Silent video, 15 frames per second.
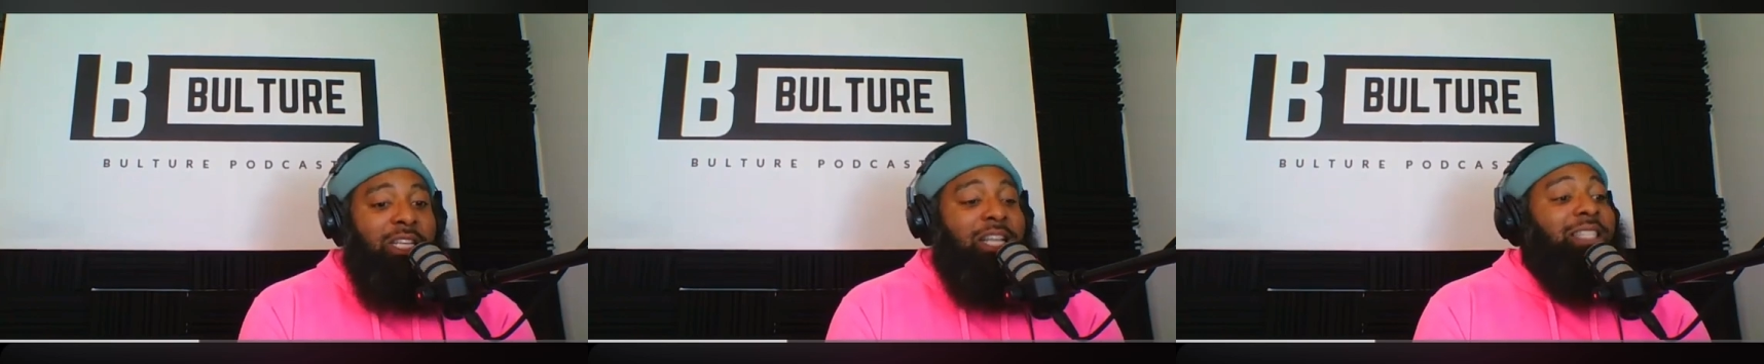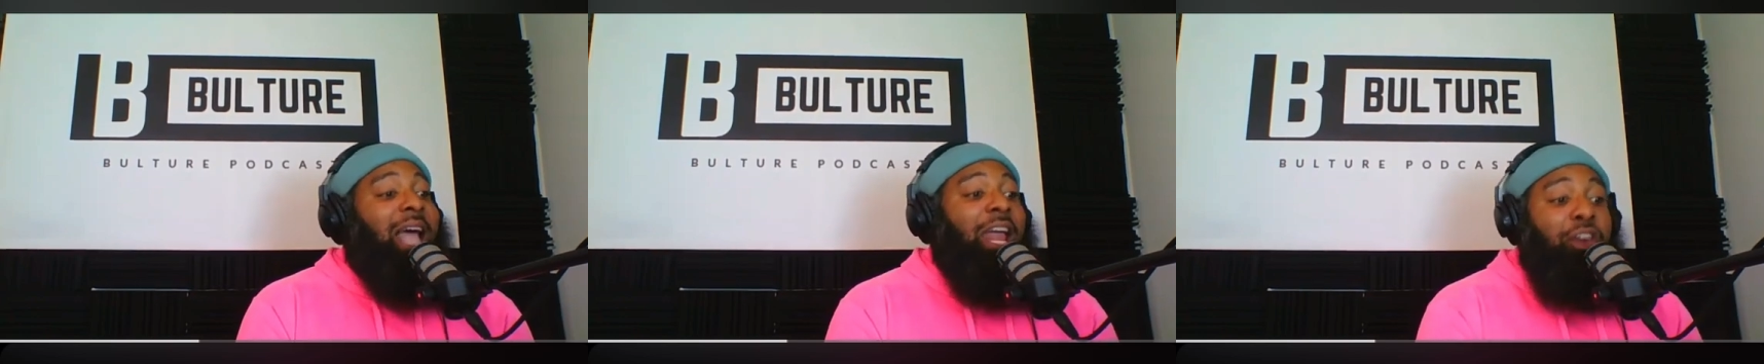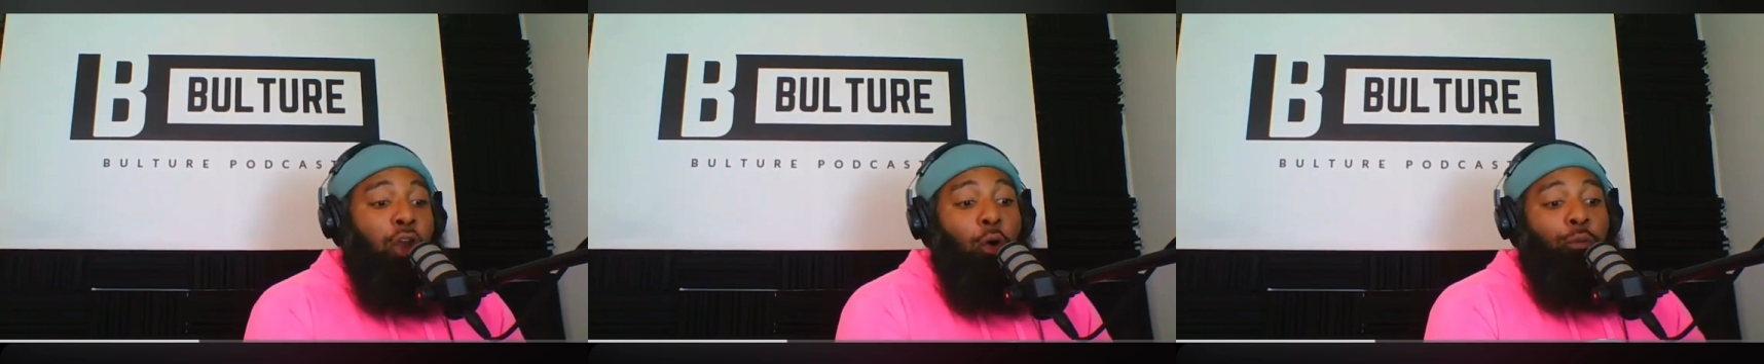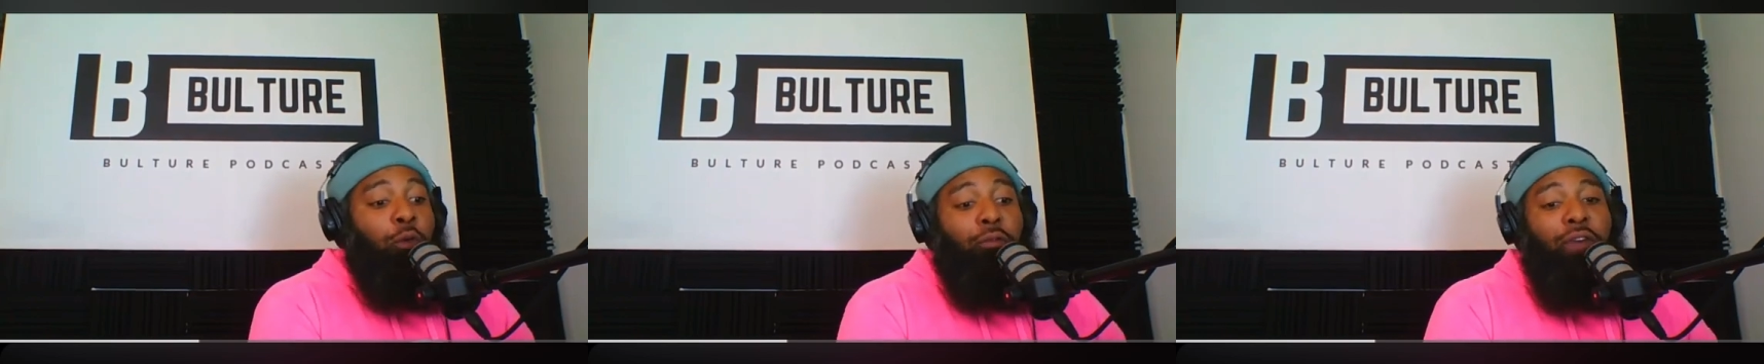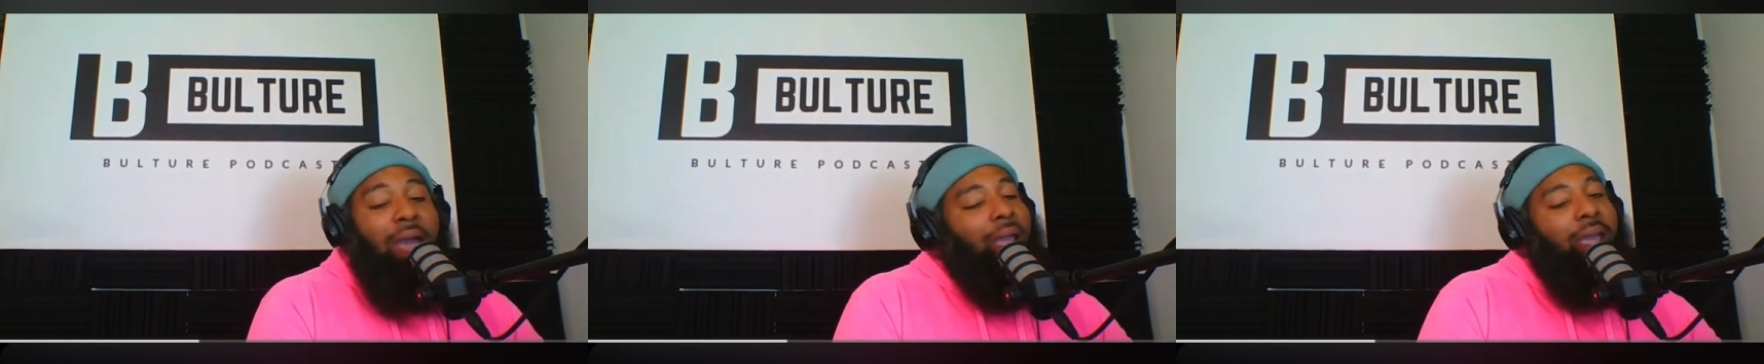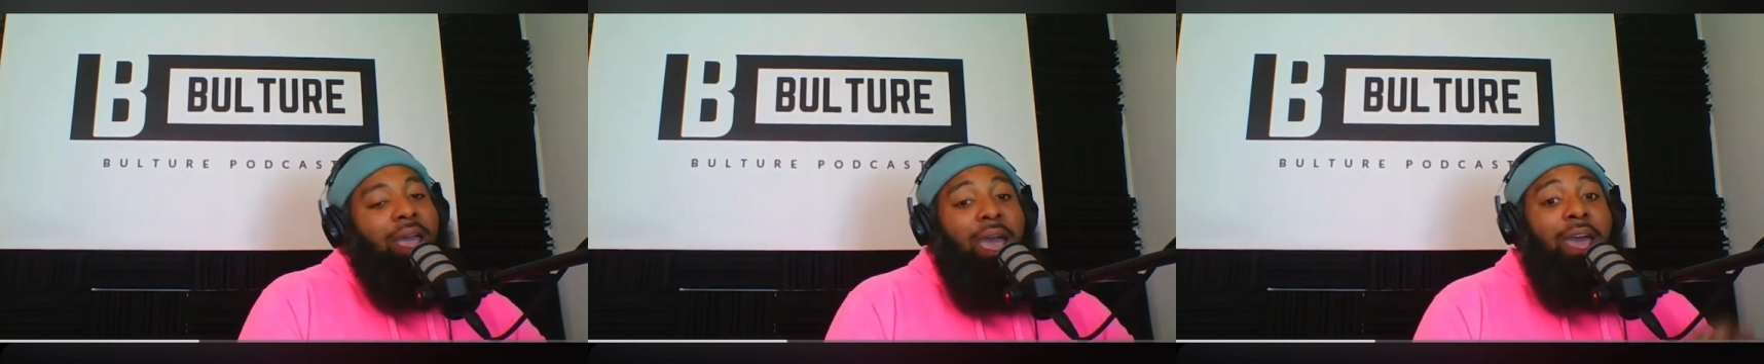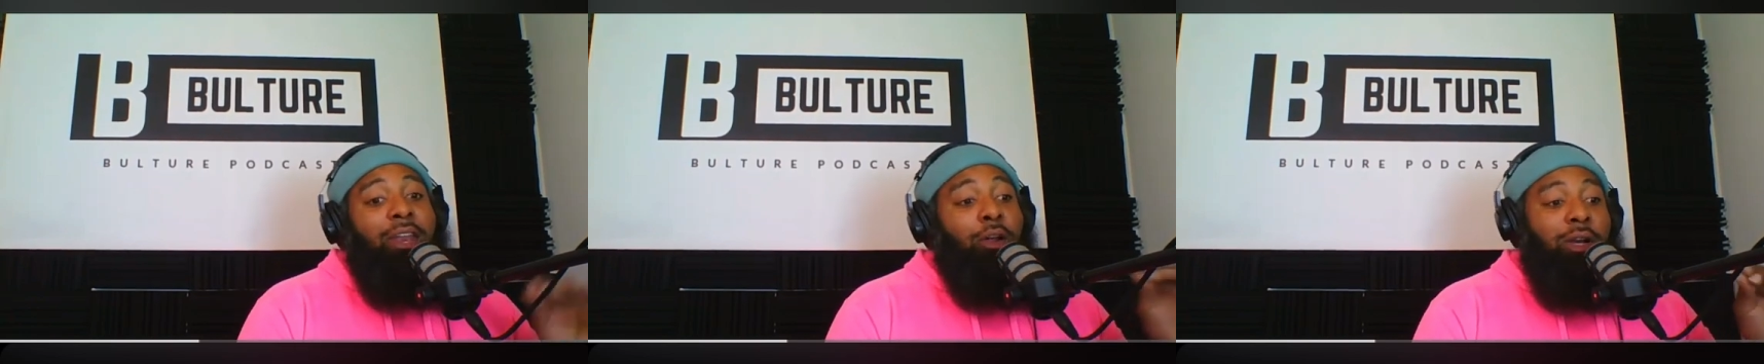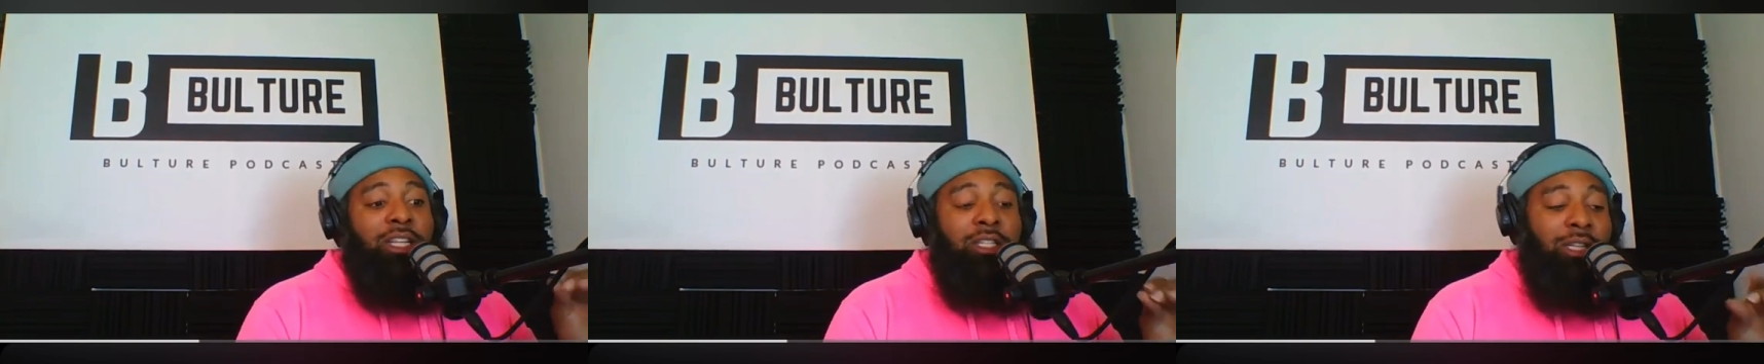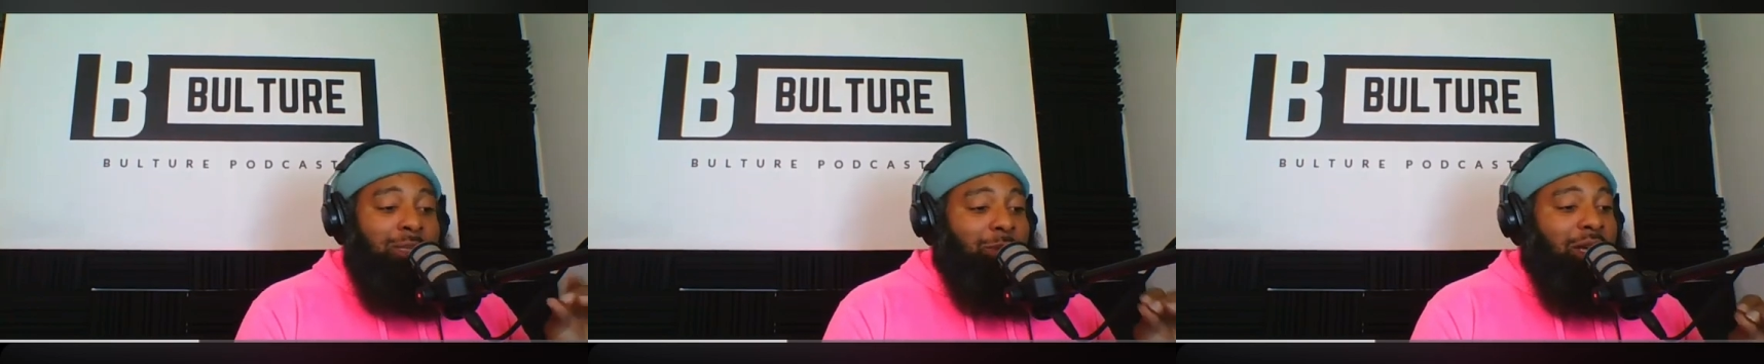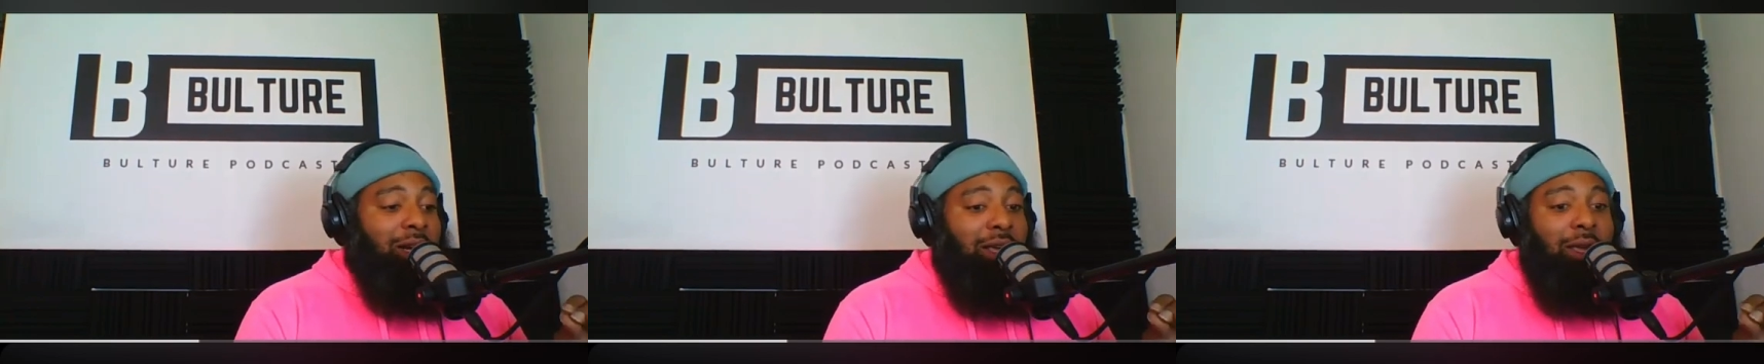Because I know for a fact, and let's
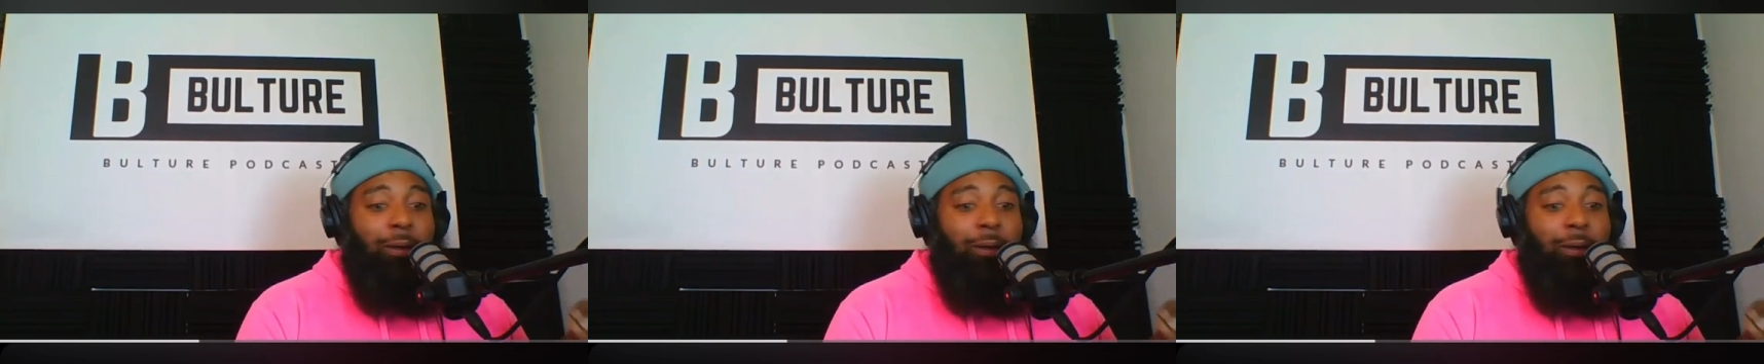be clear.